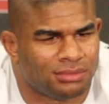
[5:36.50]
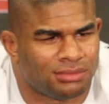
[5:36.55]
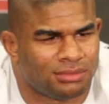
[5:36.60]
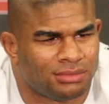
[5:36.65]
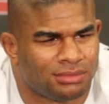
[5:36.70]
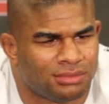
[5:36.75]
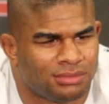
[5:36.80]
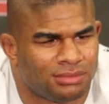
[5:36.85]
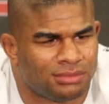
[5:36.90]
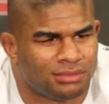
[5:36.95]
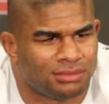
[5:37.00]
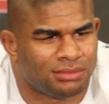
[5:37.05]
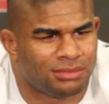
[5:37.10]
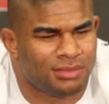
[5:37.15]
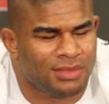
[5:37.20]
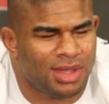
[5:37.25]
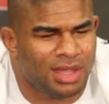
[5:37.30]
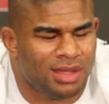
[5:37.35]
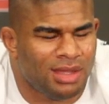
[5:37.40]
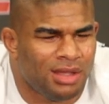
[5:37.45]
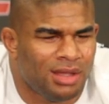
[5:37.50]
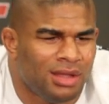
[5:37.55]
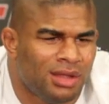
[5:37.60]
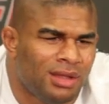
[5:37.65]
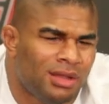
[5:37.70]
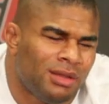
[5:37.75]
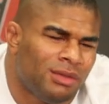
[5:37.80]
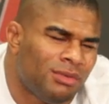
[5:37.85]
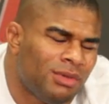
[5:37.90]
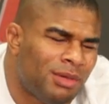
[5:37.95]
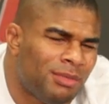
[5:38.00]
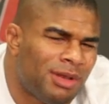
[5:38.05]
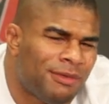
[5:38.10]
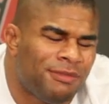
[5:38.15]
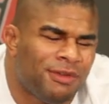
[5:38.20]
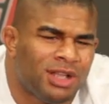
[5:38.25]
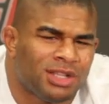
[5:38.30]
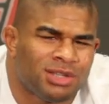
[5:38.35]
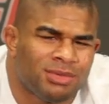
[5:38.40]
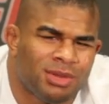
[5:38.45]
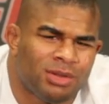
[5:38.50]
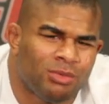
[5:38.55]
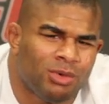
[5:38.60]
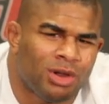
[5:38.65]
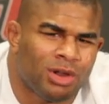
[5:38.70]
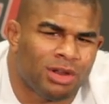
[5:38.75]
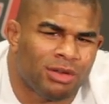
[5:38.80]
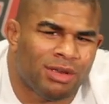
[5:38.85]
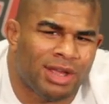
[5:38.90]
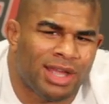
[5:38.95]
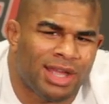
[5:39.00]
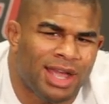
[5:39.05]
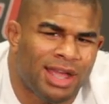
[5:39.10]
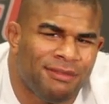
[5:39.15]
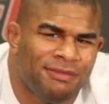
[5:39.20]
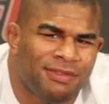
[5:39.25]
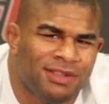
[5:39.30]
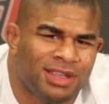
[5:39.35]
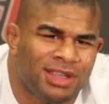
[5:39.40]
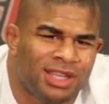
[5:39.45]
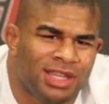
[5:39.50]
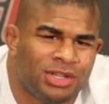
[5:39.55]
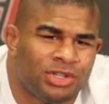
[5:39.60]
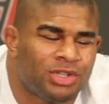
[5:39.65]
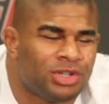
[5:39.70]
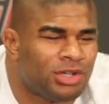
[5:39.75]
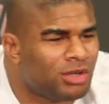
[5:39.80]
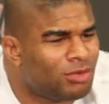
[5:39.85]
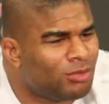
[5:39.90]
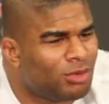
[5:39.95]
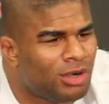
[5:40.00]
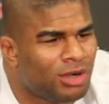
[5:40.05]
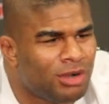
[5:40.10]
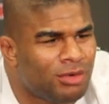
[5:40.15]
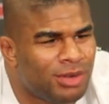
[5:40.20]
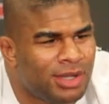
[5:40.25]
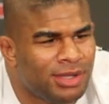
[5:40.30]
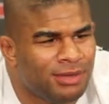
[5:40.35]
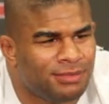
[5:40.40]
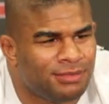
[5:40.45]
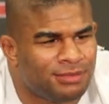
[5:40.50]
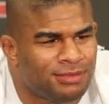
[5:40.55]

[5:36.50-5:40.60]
Well, my thoughts on him walking away, I think he shouldn't walk away.